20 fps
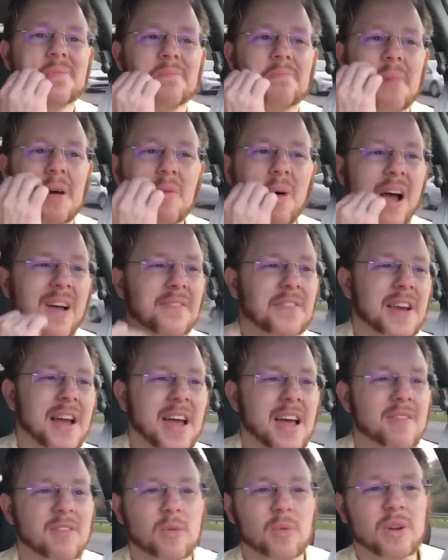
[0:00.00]
My wife and I
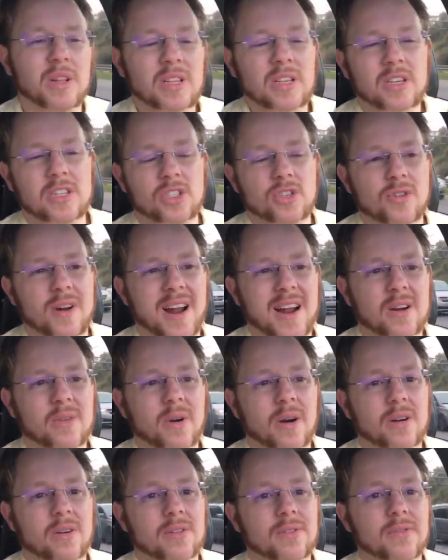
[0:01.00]
have a really good track
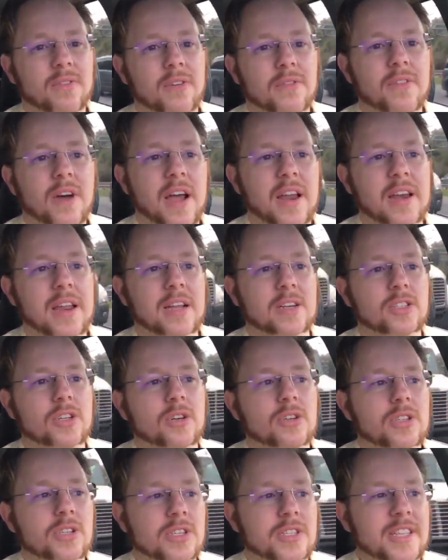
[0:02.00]
record for finding
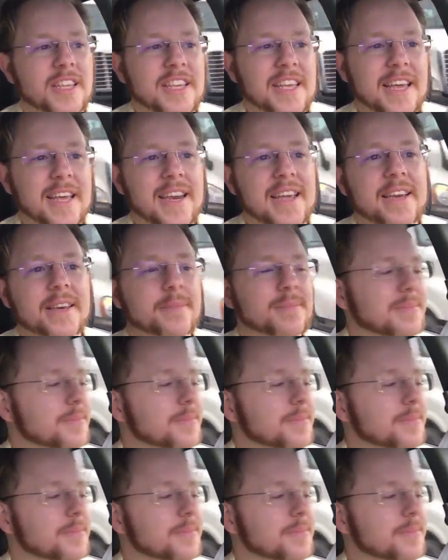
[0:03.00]
churches that get it.